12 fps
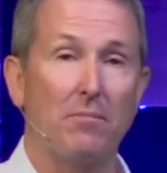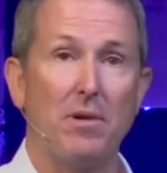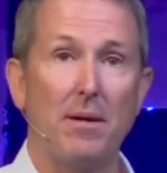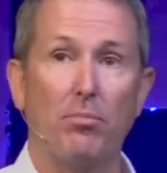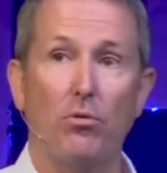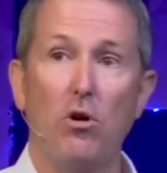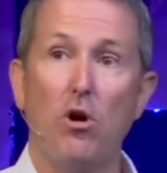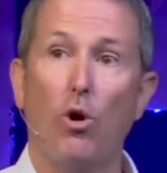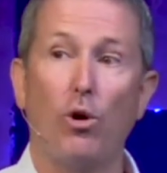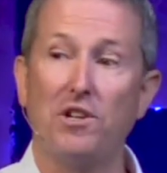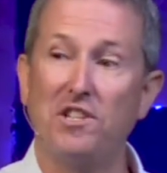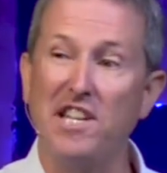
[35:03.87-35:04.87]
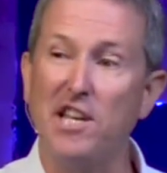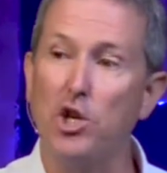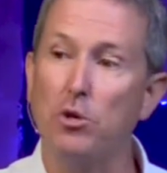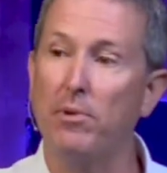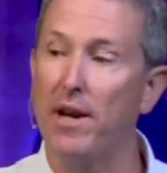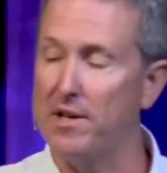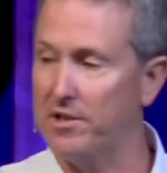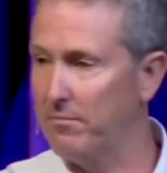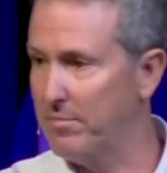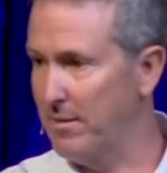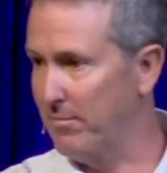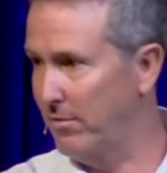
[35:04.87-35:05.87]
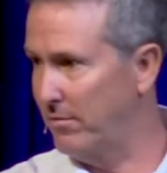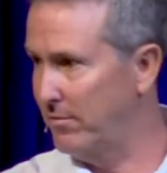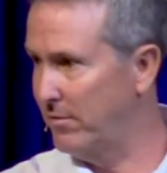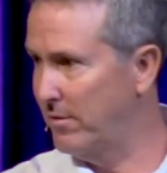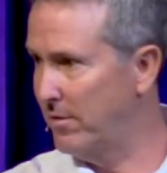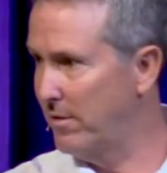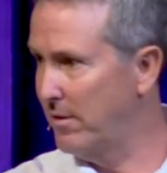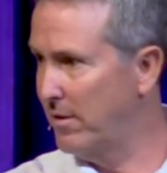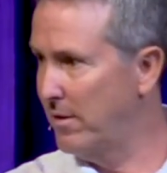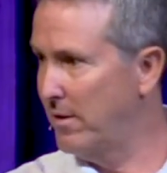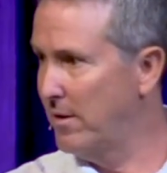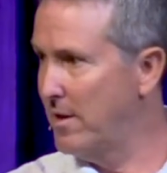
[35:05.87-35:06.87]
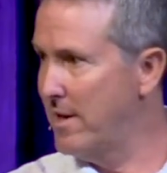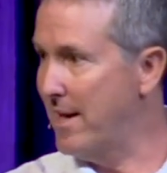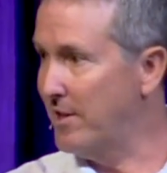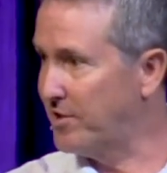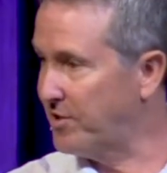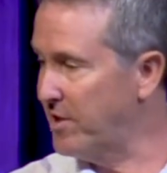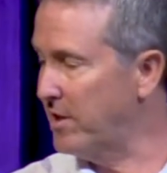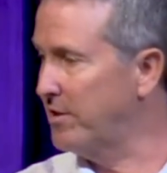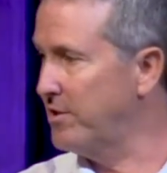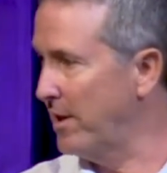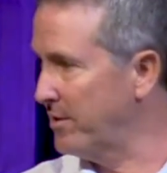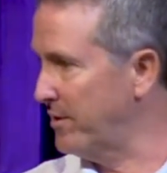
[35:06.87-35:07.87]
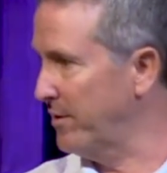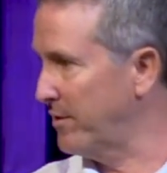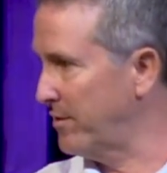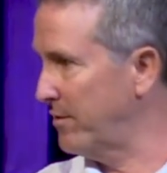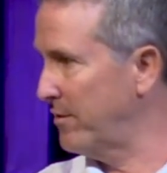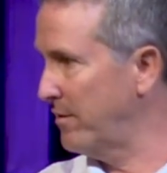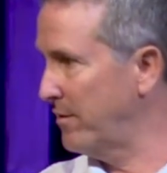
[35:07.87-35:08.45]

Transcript: people or dehumanizing people, and seek justice.